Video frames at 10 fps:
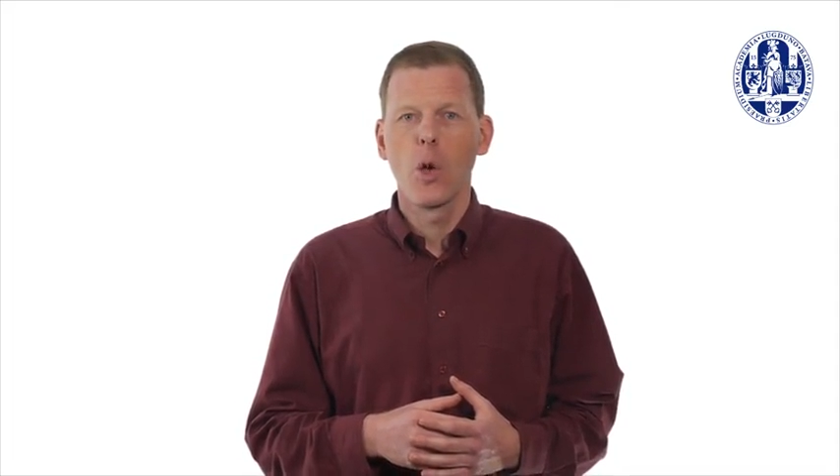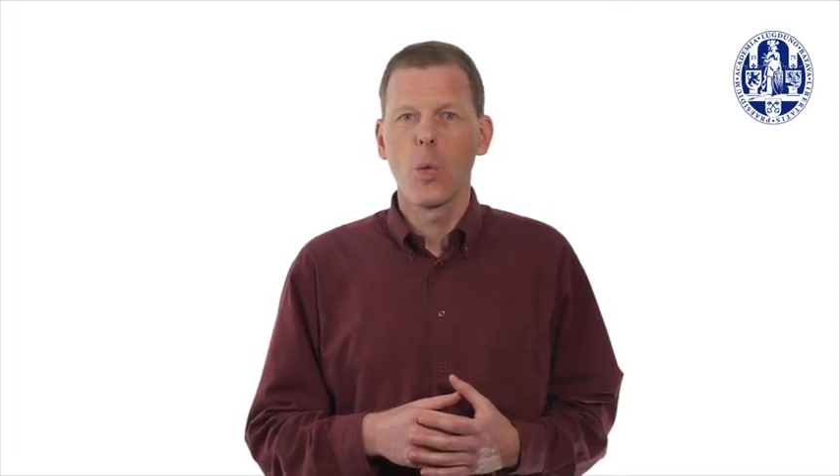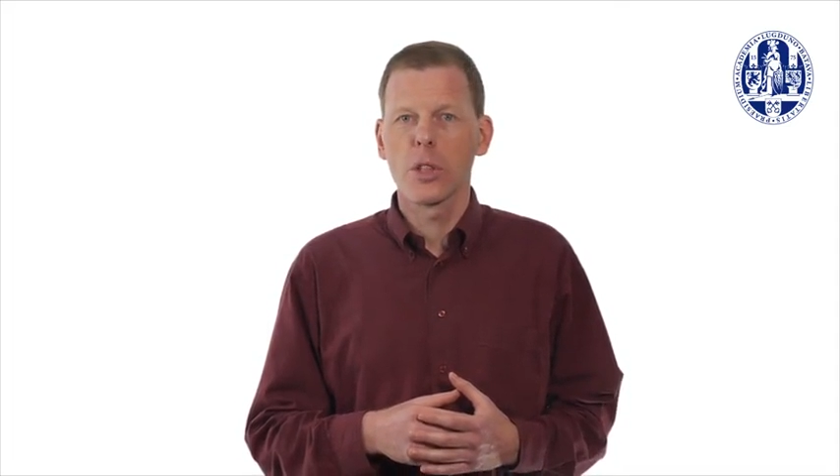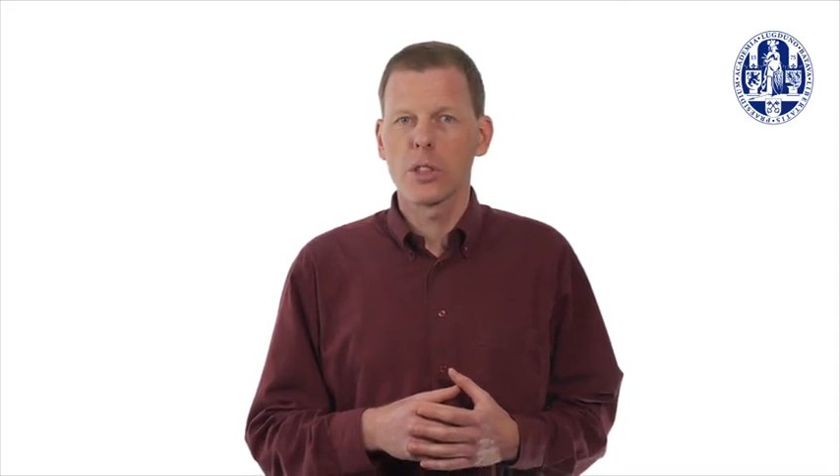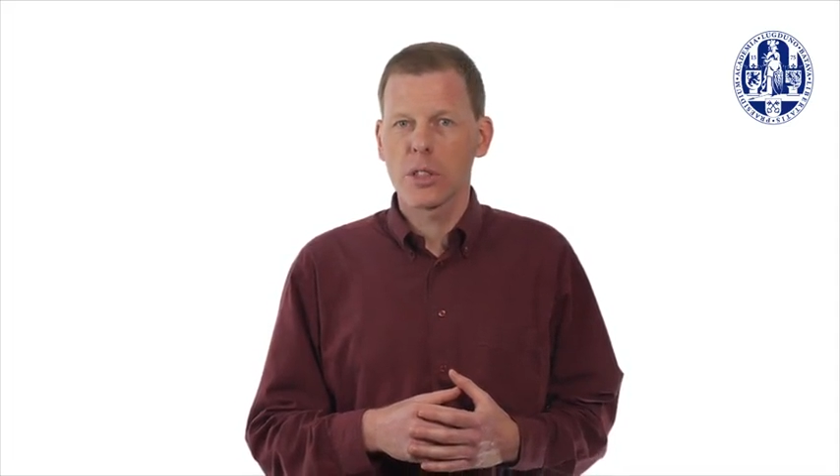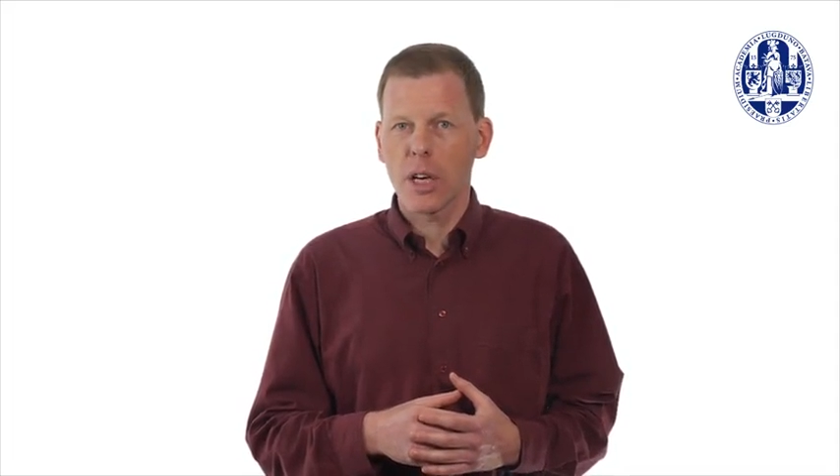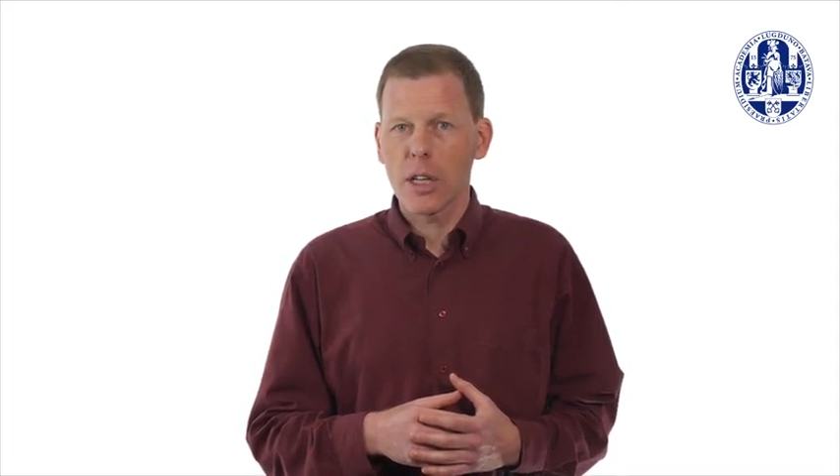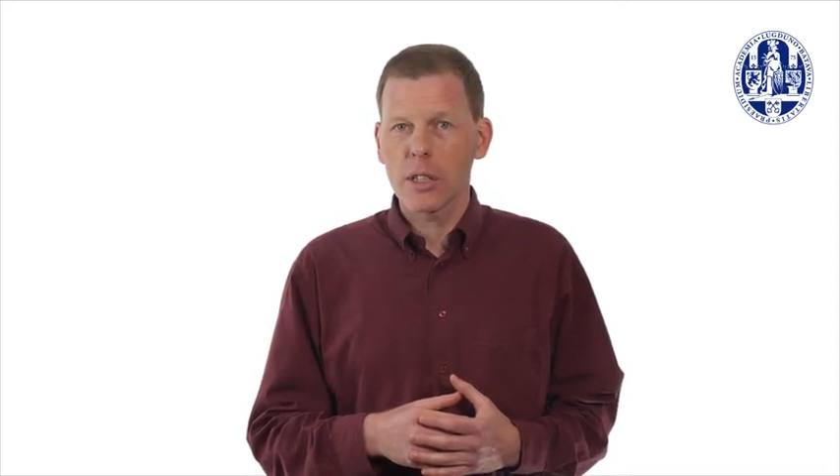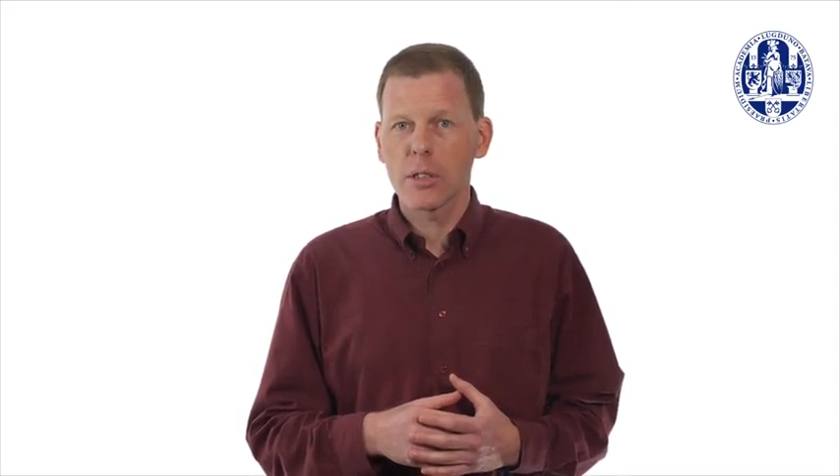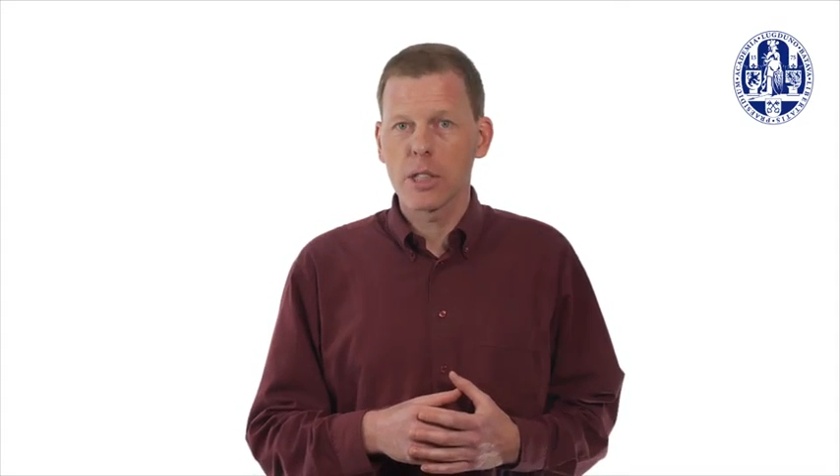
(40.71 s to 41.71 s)
We'll
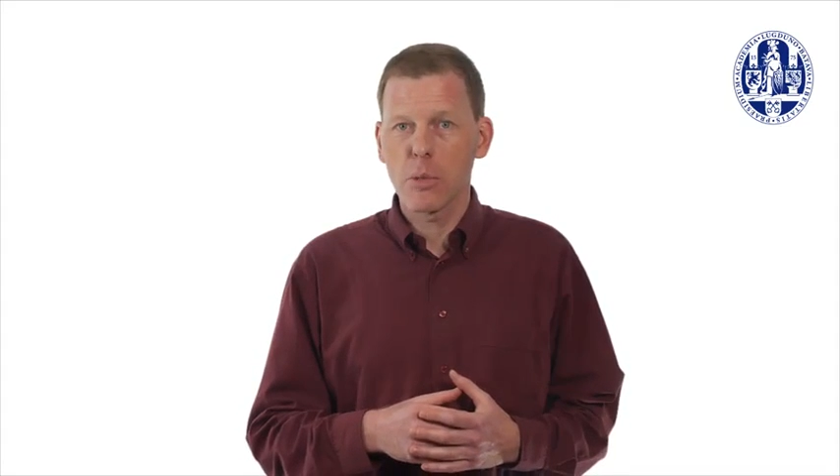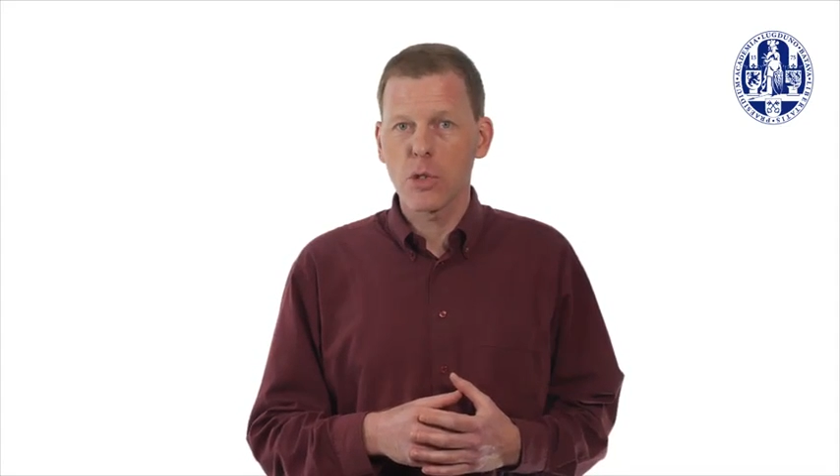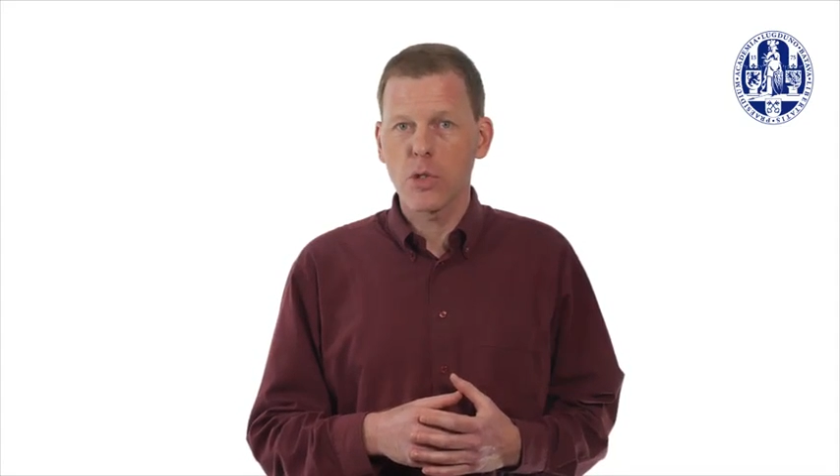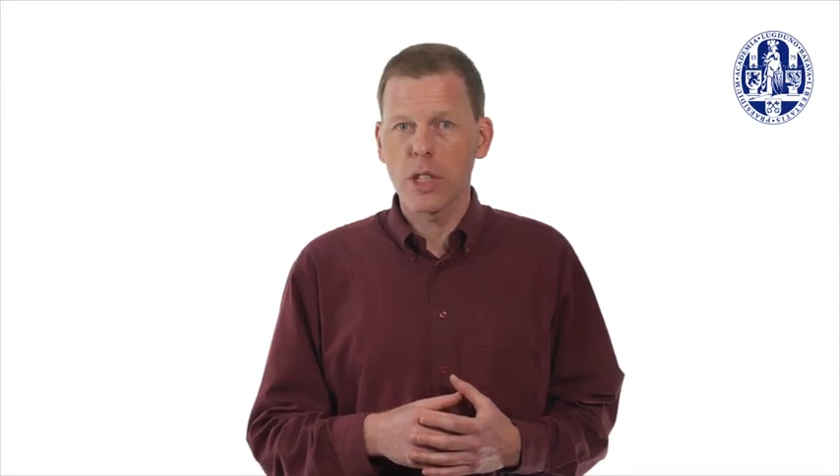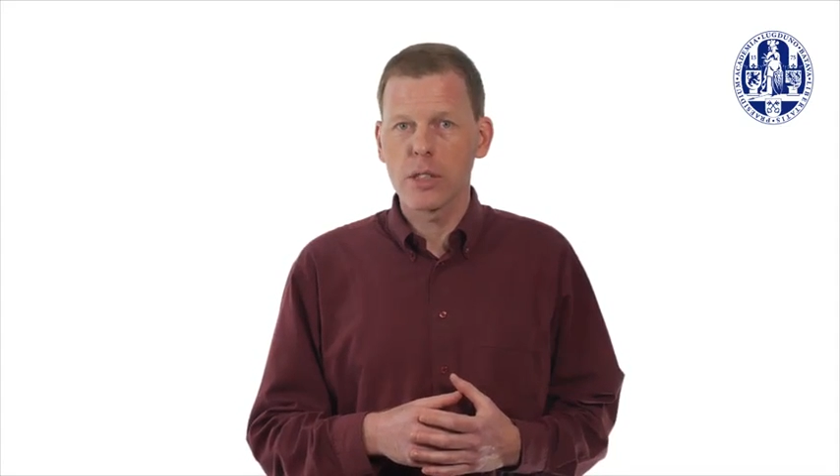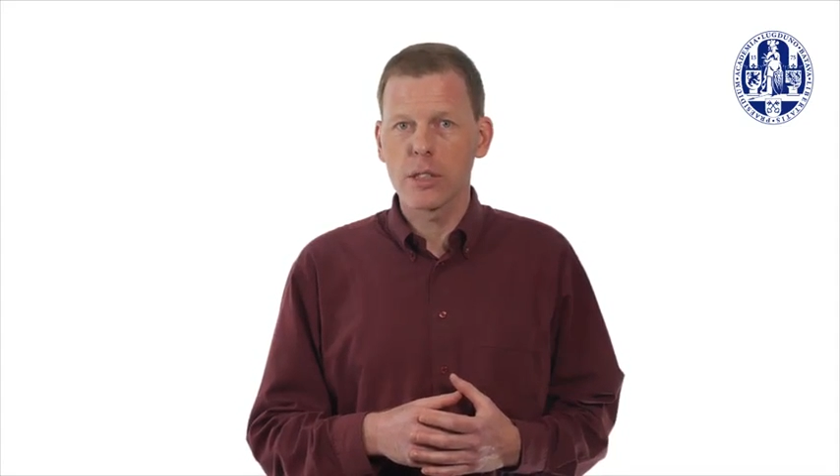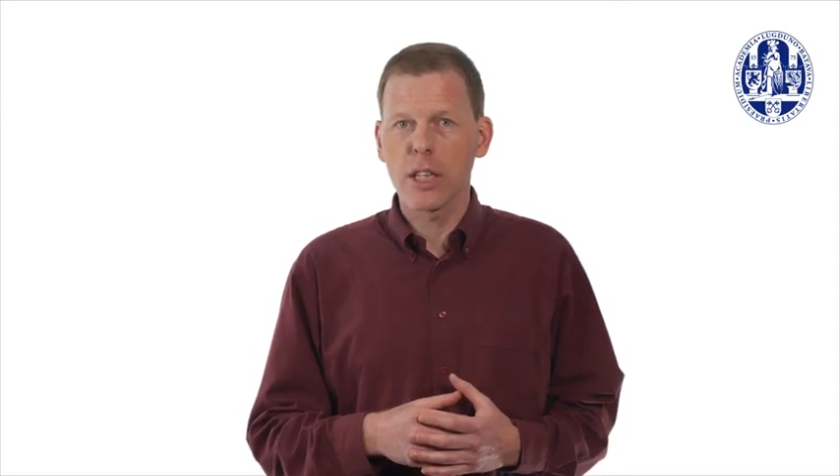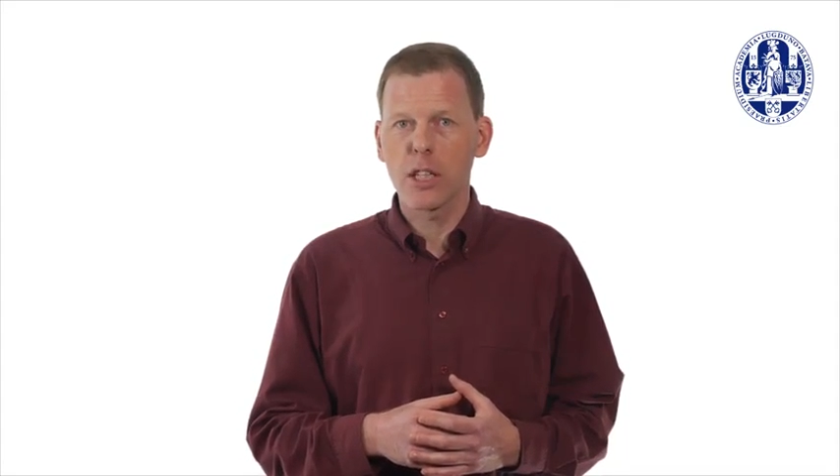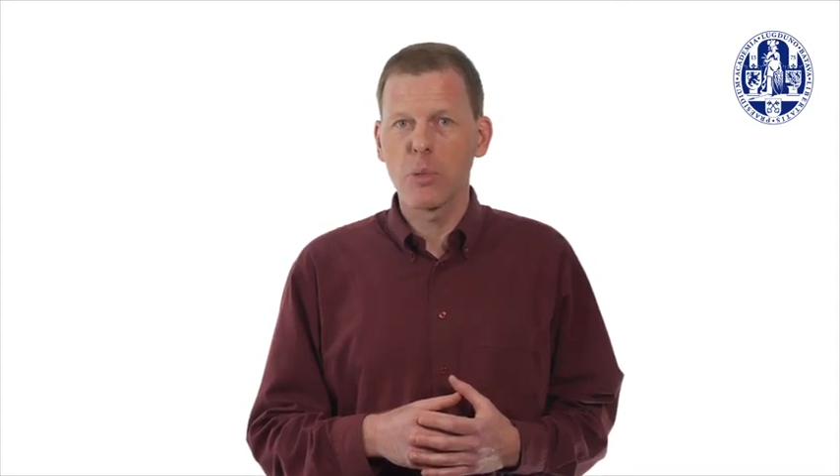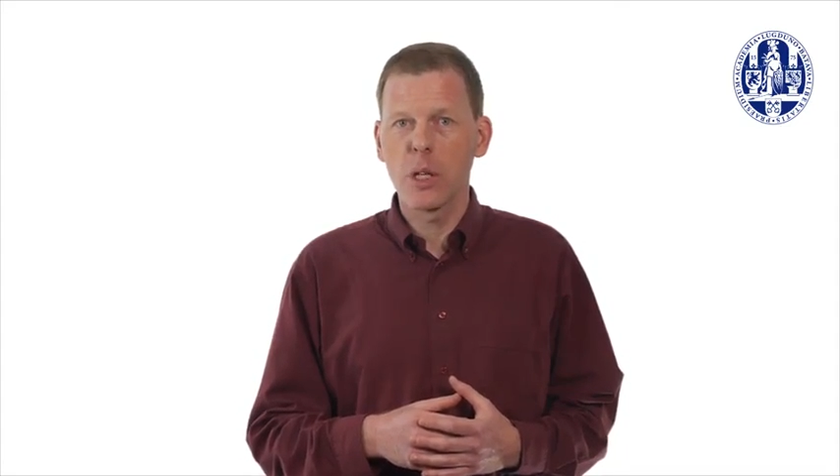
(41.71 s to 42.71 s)
start demonstrating the
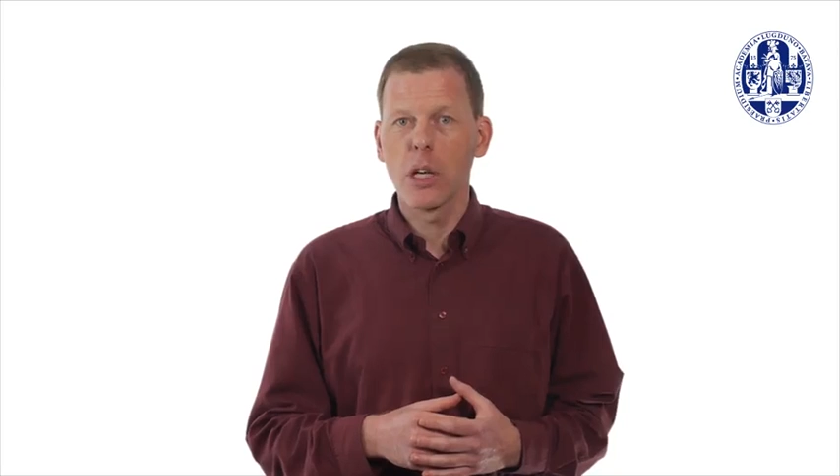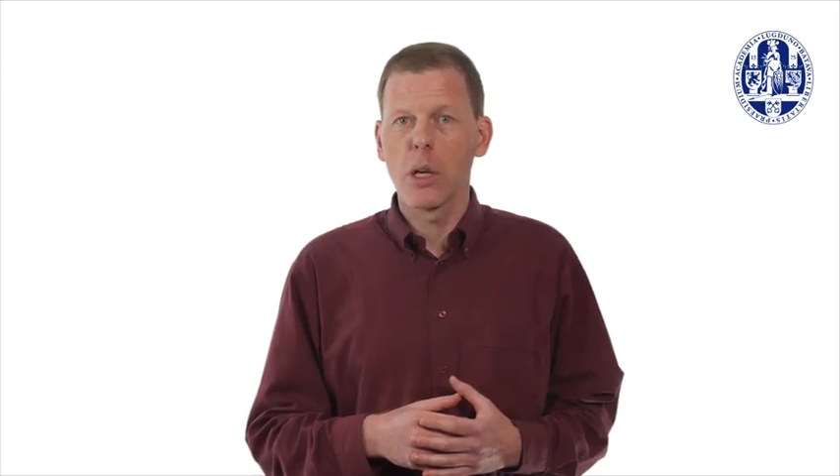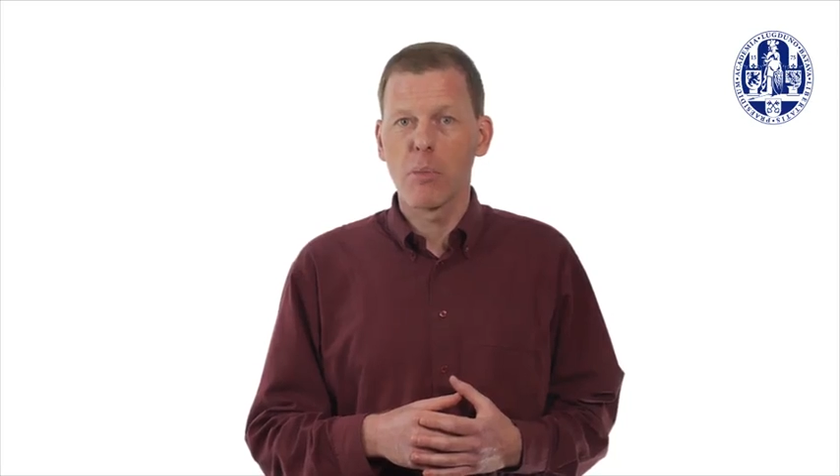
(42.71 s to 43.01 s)
anatomy